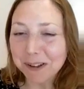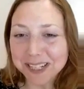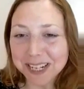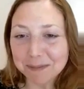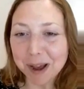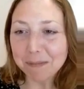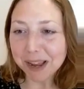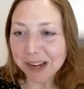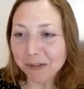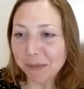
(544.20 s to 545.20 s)
some of those things might
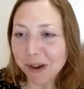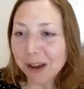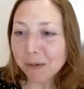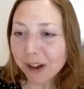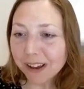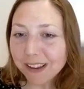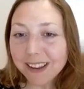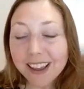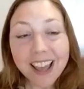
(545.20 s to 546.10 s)
mean for my work,